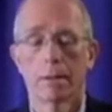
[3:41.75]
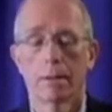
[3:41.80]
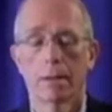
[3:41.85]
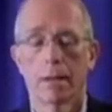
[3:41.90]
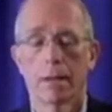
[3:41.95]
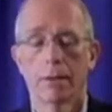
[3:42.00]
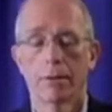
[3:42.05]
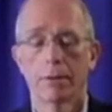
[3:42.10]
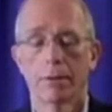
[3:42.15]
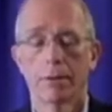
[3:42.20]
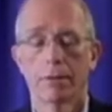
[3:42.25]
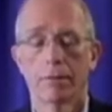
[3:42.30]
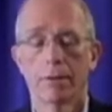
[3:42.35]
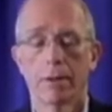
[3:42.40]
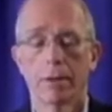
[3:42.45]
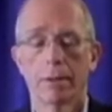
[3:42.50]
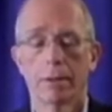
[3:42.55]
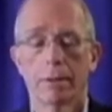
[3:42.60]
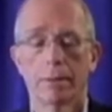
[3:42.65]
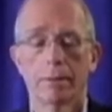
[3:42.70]
Either is
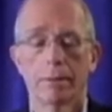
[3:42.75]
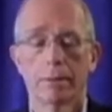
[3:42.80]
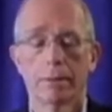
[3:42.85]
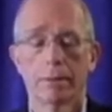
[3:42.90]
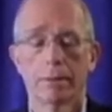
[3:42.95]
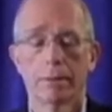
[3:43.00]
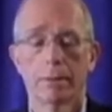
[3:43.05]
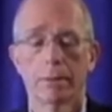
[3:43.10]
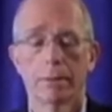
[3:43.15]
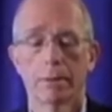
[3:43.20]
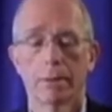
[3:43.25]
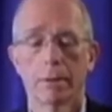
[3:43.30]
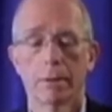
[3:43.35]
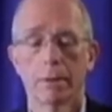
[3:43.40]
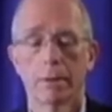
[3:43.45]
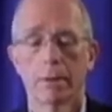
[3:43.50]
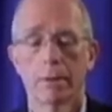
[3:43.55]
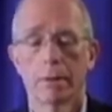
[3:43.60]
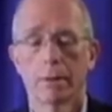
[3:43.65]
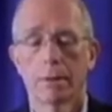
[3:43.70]
fine.
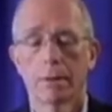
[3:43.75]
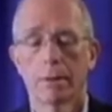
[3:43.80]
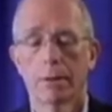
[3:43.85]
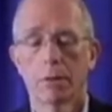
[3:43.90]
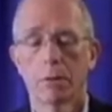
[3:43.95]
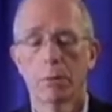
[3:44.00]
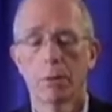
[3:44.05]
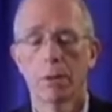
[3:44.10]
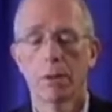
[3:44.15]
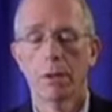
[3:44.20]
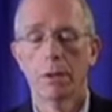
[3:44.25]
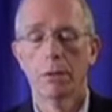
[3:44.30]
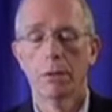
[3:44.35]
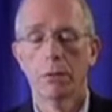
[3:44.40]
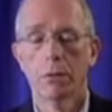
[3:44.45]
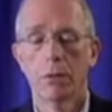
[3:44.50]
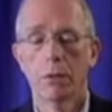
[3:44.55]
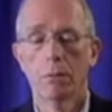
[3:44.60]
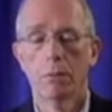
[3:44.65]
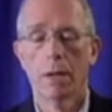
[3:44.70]
So breathing
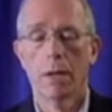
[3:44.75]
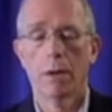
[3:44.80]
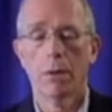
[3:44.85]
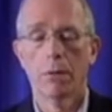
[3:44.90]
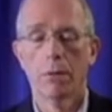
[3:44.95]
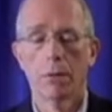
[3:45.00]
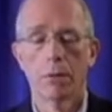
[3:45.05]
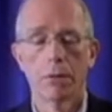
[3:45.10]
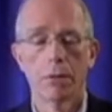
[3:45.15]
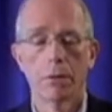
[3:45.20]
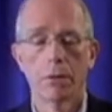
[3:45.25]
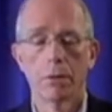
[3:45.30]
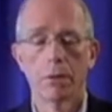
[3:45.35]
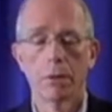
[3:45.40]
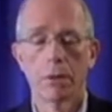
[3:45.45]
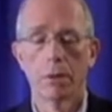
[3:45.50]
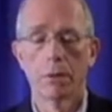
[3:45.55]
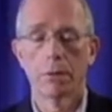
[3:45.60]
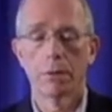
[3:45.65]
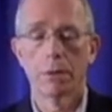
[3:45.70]
through your mouth or through your
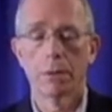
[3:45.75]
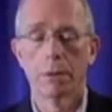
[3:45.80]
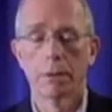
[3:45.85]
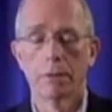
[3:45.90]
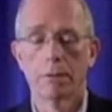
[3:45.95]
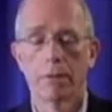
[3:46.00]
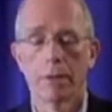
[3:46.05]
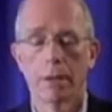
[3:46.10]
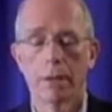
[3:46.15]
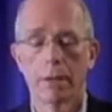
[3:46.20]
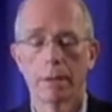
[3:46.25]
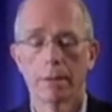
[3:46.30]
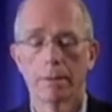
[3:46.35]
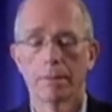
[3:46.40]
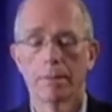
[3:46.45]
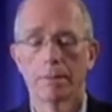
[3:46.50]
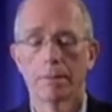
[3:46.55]
nose is fine.